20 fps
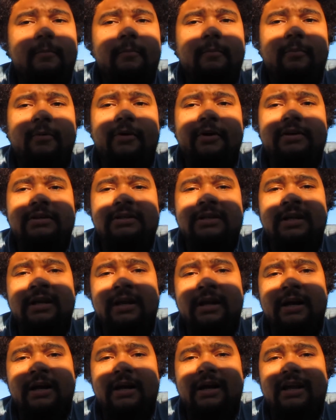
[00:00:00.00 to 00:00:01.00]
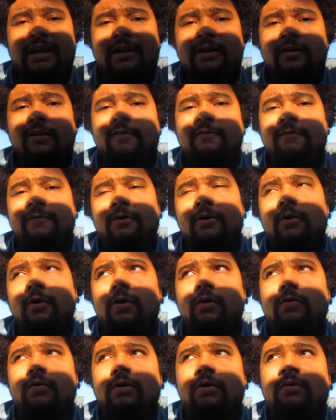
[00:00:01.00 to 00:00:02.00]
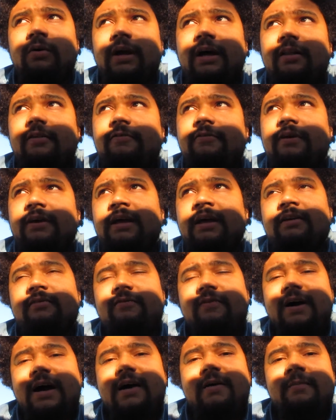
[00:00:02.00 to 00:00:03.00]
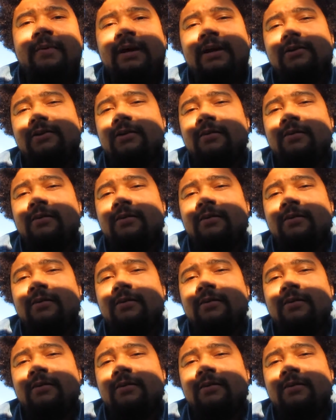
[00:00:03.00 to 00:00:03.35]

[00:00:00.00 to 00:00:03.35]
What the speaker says: poison in there to kill a full-grown elephant in 5 minutes.